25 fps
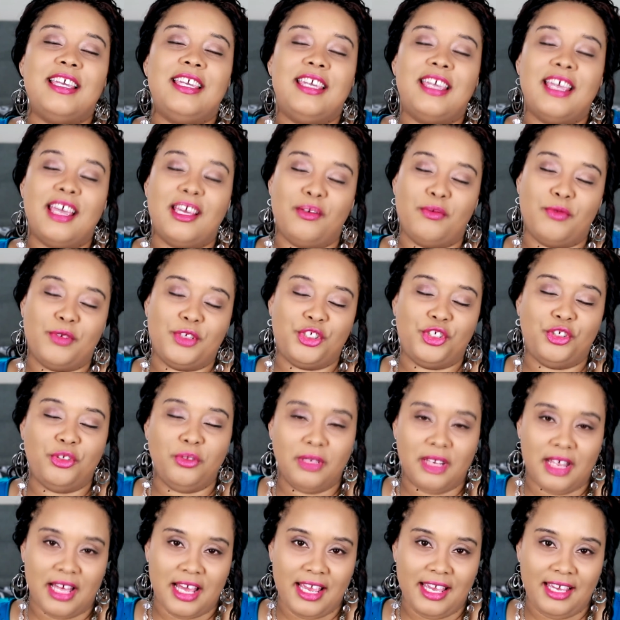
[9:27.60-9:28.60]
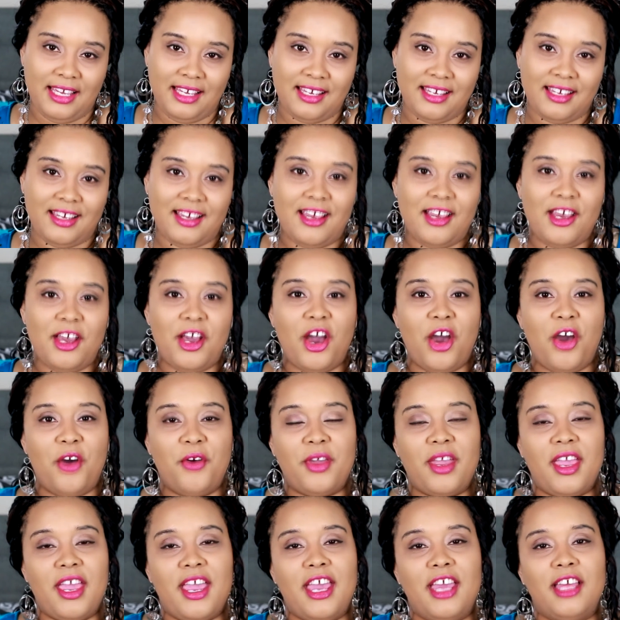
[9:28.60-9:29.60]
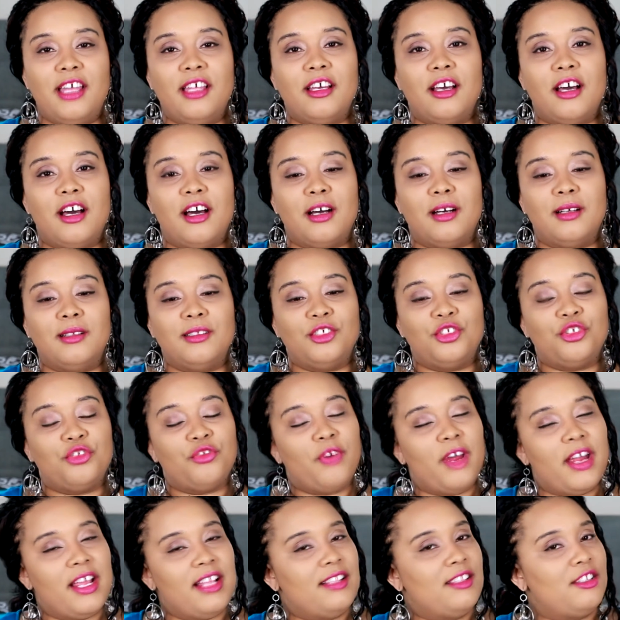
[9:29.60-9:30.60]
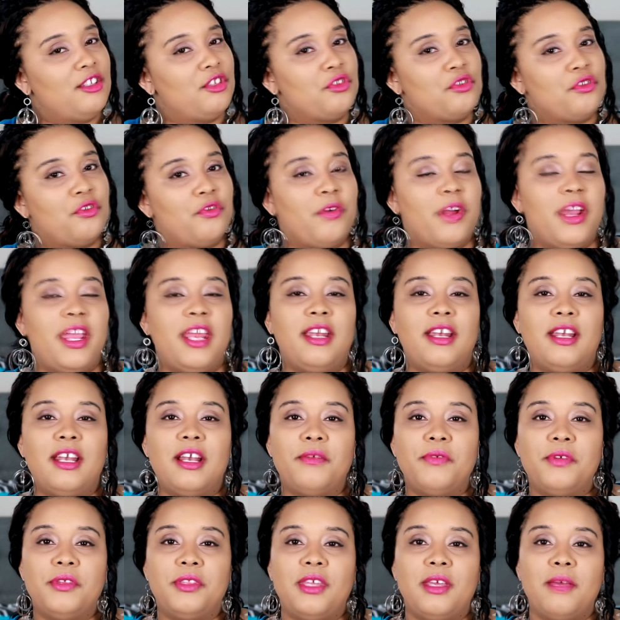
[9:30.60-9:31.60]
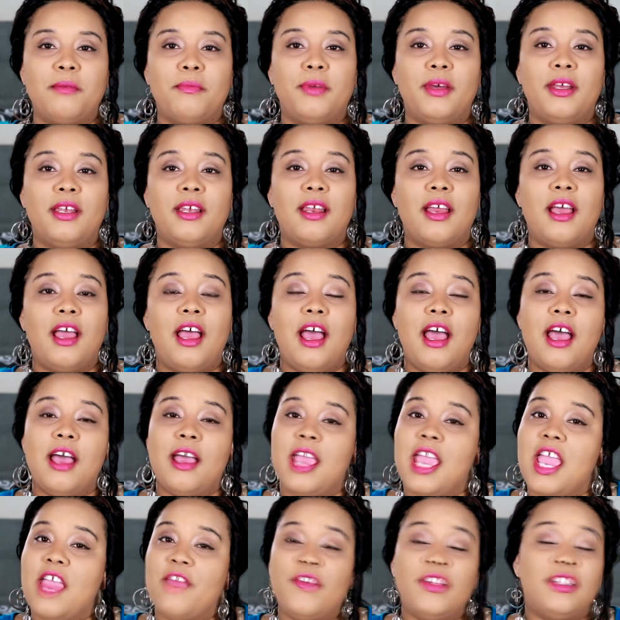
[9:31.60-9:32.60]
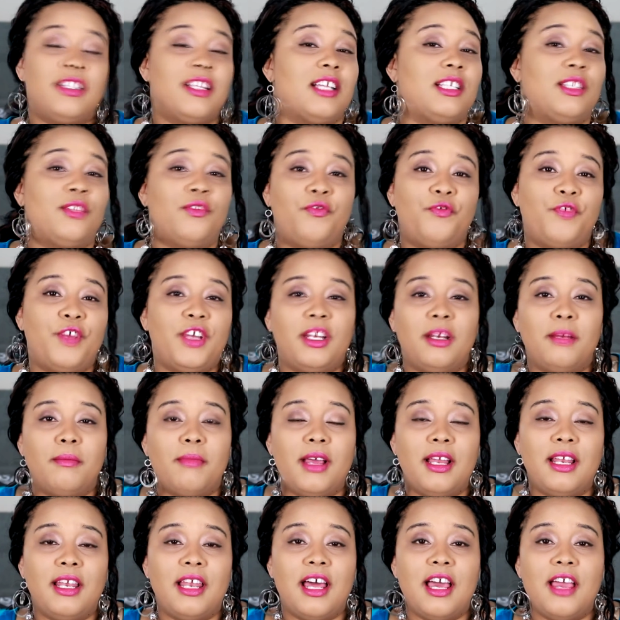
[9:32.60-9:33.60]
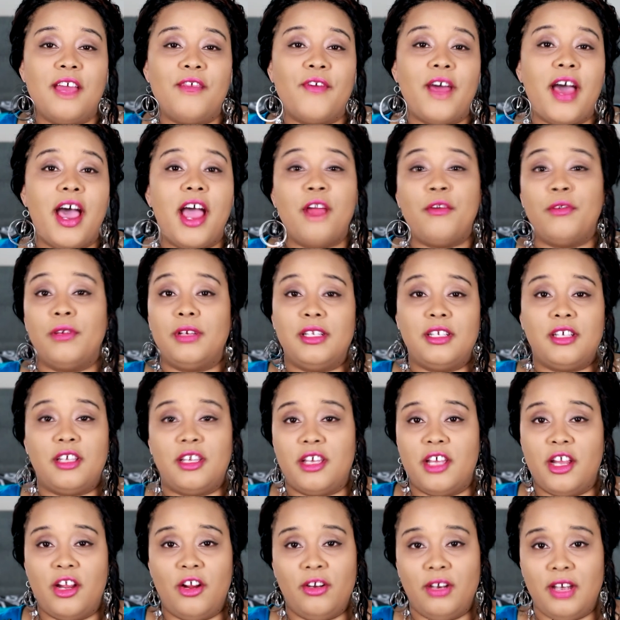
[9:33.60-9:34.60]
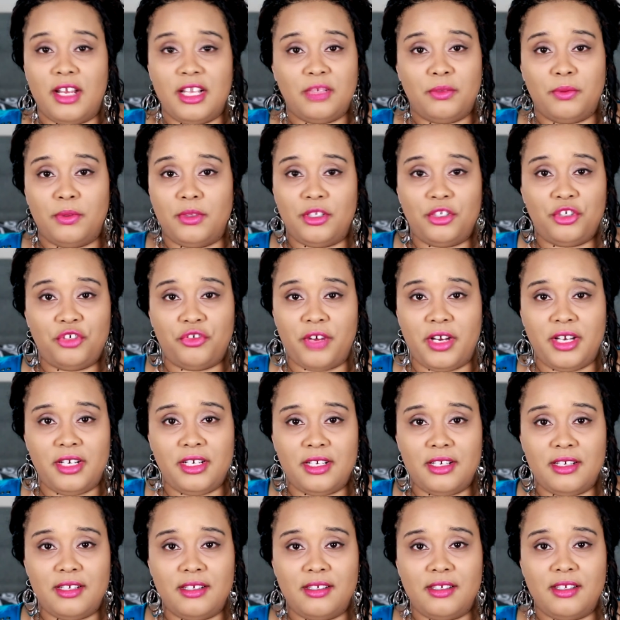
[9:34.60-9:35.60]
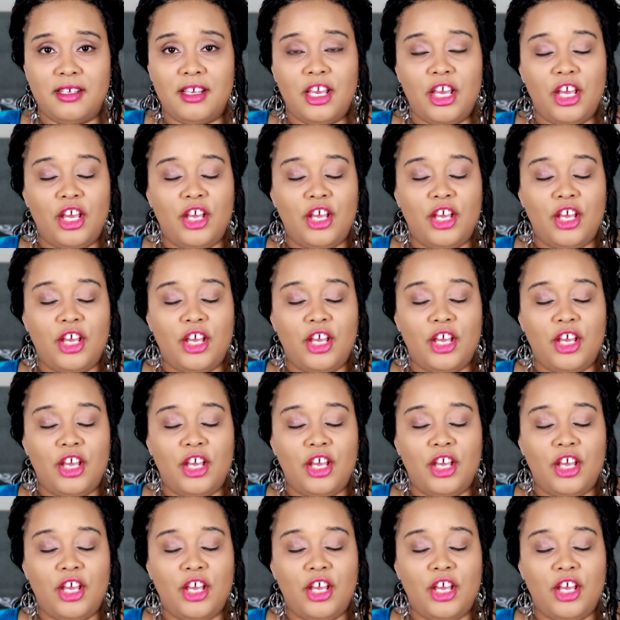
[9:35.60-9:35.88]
get what you like. Okay, trends are great and everything, but if it doesn't fit in my life, I really could care less what the trend is.